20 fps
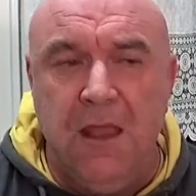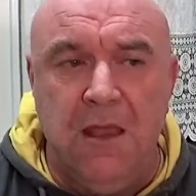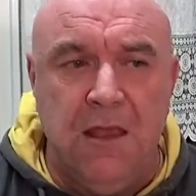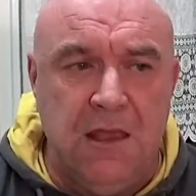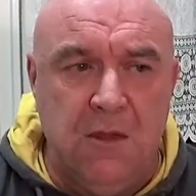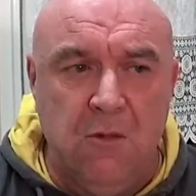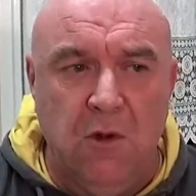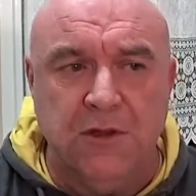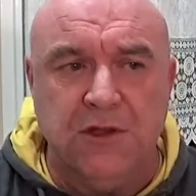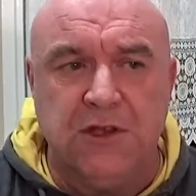
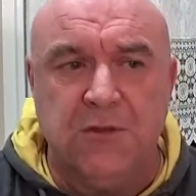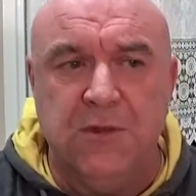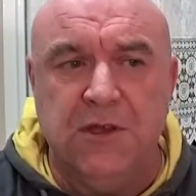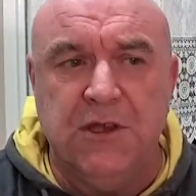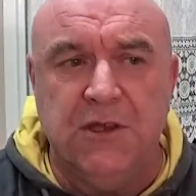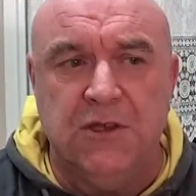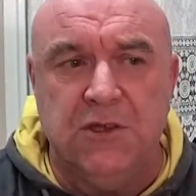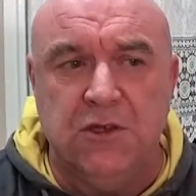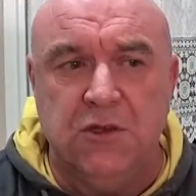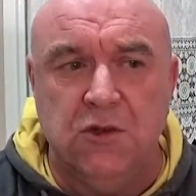He wants
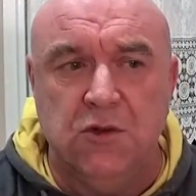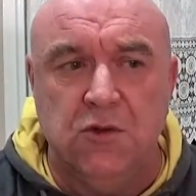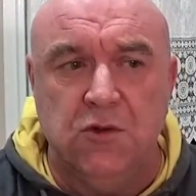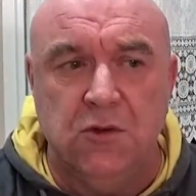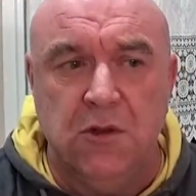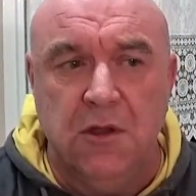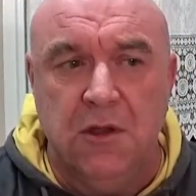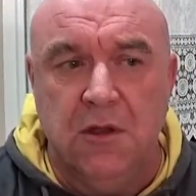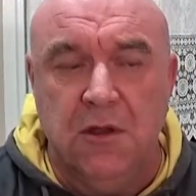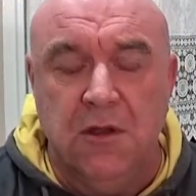me
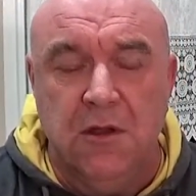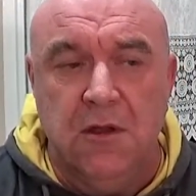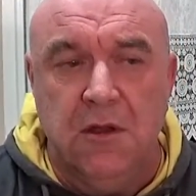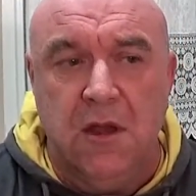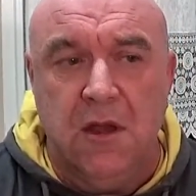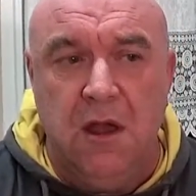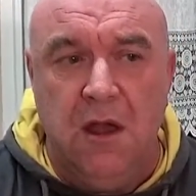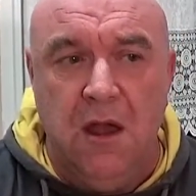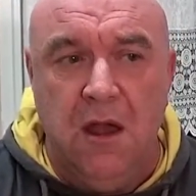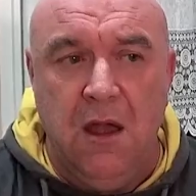to
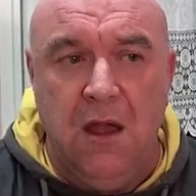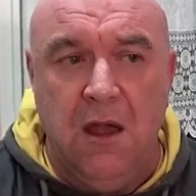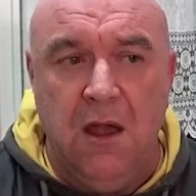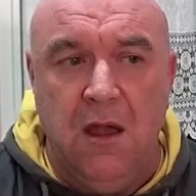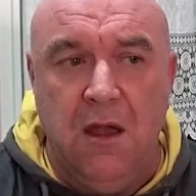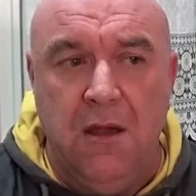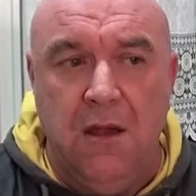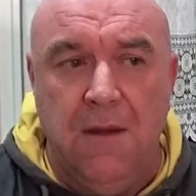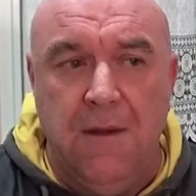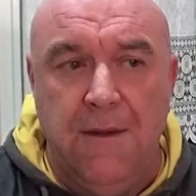
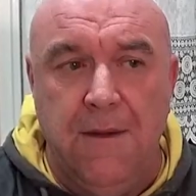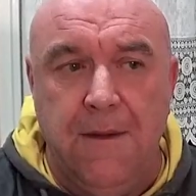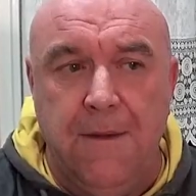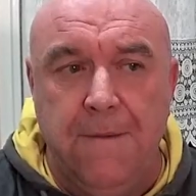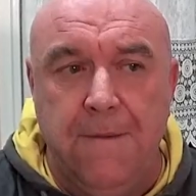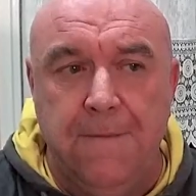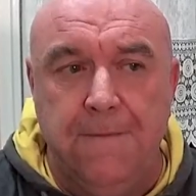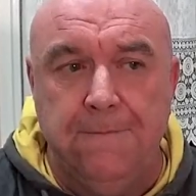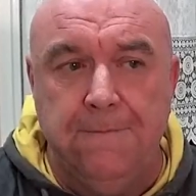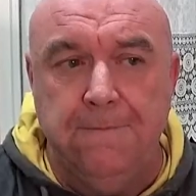
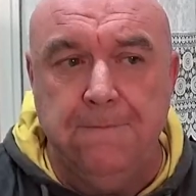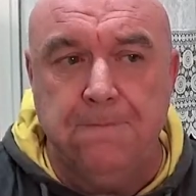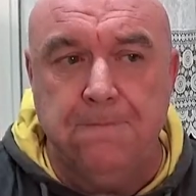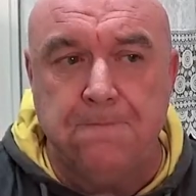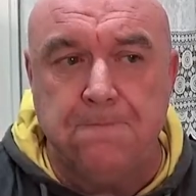write